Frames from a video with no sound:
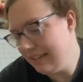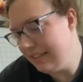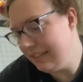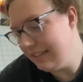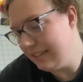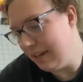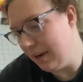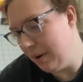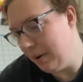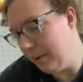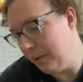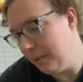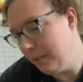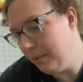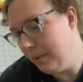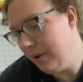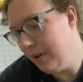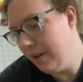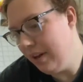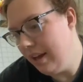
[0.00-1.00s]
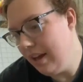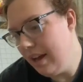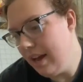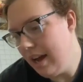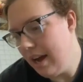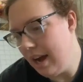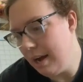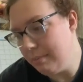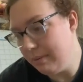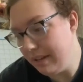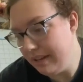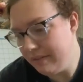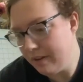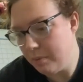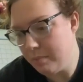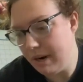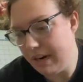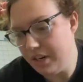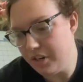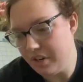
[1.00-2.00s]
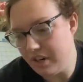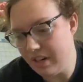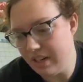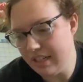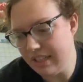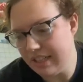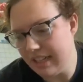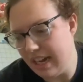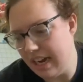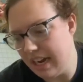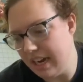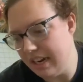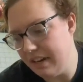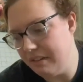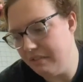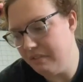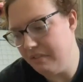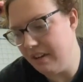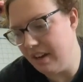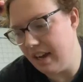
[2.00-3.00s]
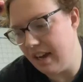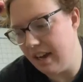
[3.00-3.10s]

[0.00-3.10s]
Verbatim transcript: So I believe our Patreon is live.